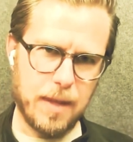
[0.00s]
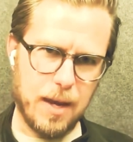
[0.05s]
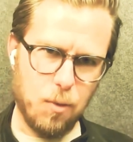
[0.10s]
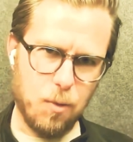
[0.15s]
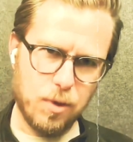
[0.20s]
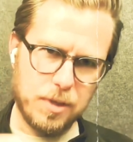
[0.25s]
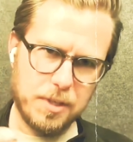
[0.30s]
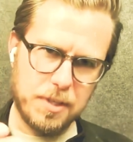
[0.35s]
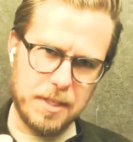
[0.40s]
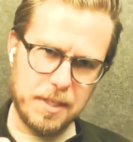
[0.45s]

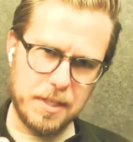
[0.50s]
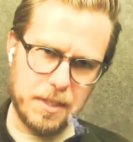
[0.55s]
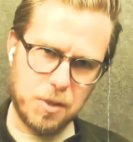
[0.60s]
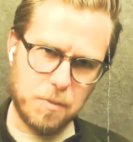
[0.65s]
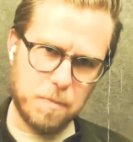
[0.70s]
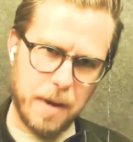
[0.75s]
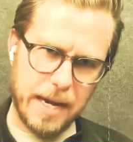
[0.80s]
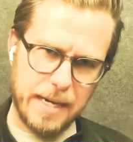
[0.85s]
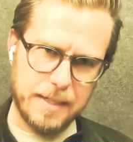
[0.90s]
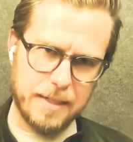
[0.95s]
It was
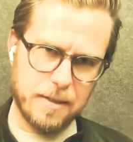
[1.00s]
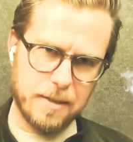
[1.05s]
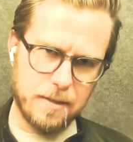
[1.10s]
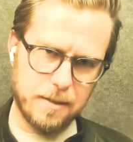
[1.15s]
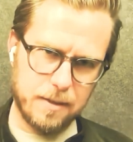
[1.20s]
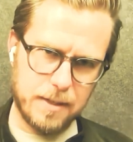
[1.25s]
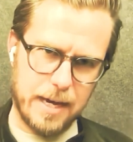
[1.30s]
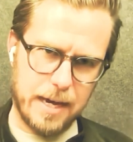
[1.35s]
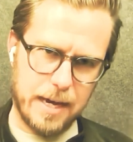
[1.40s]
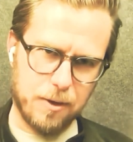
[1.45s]
despite
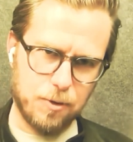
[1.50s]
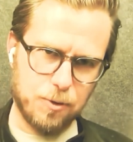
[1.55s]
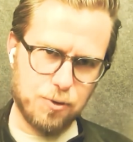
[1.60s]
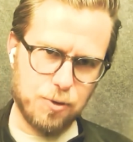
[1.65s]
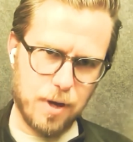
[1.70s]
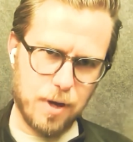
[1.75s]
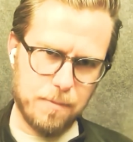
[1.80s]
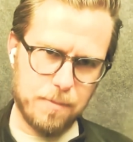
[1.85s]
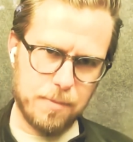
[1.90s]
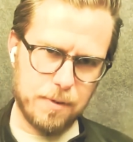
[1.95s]
Donald
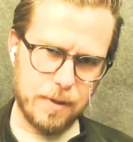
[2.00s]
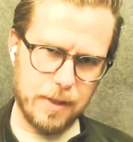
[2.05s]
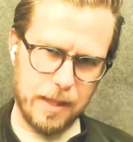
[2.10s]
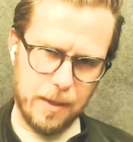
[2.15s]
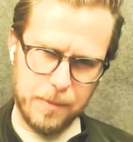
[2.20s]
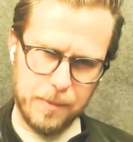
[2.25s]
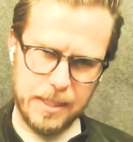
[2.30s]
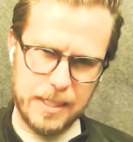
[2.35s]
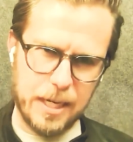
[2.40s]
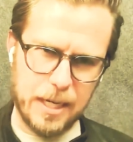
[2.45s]
Trump.
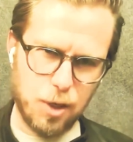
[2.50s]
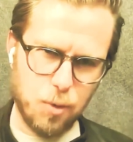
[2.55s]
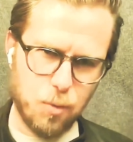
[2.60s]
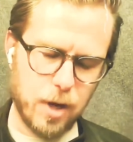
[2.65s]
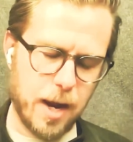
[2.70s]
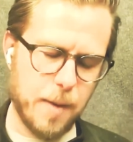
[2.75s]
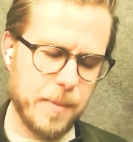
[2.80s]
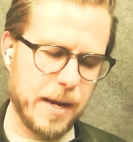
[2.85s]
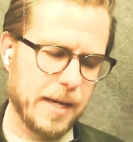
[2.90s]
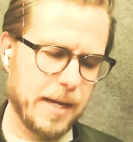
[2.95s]
And let me tell you
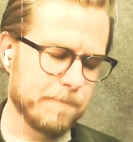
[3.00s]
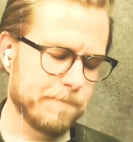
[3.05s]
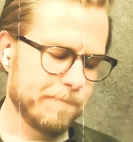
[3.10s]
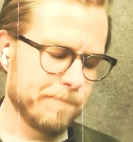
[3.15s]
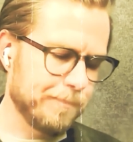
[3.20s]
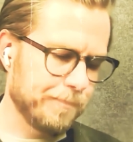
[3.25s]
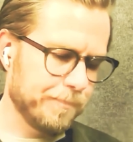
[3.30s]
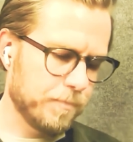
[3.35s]
what I mean.